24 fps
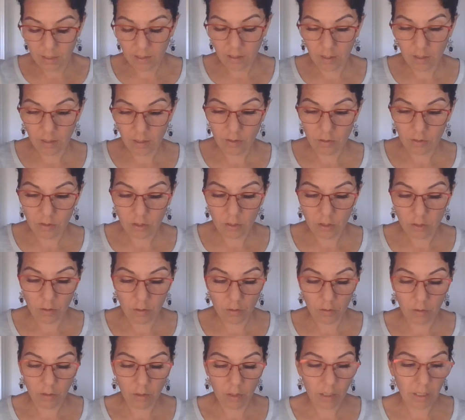The other
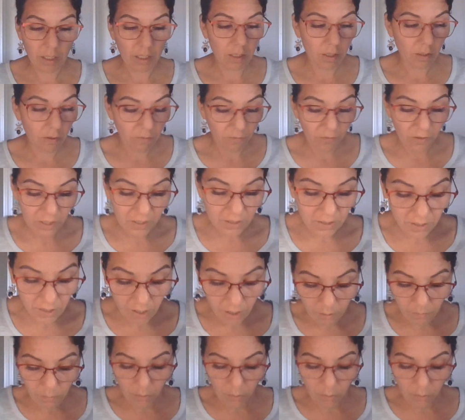2 landed face down,